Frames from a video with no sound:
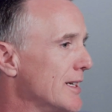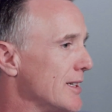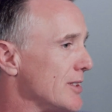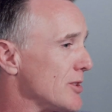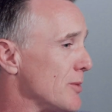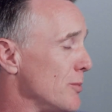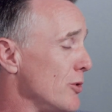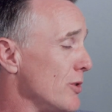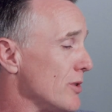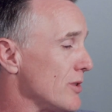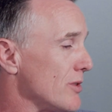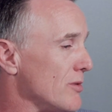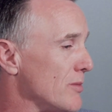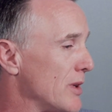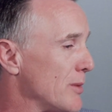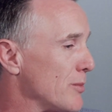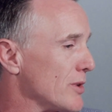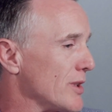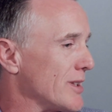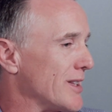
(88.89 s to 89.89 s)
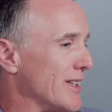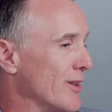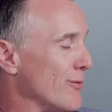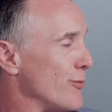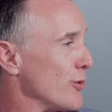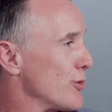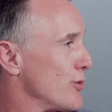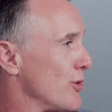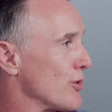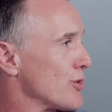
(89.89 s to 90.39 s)
it's important to remember that the
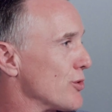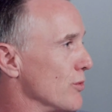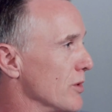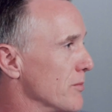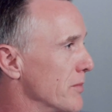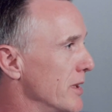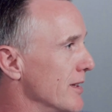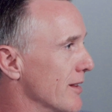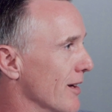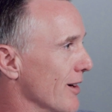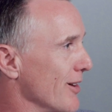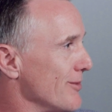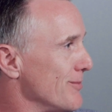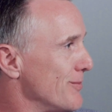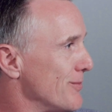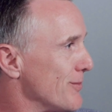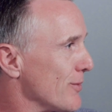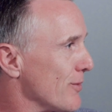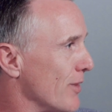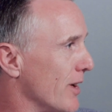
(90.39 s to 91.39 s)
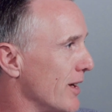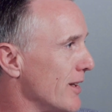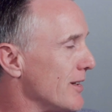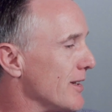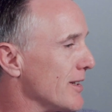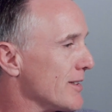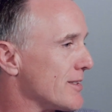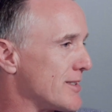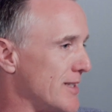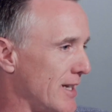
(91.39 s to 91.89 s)
infrastructure will be there, right?
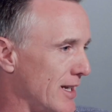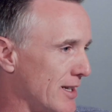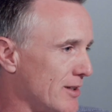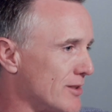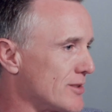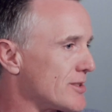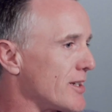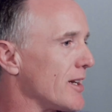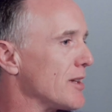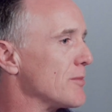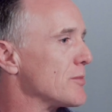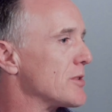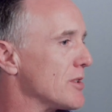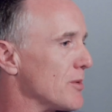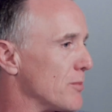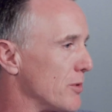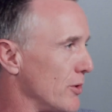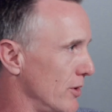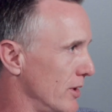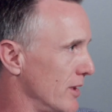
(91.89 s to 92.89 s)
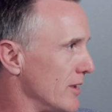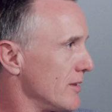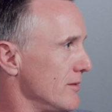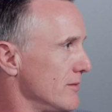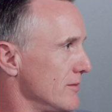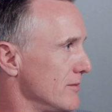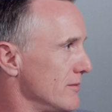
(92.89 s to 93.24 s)
It's taken time to deploy it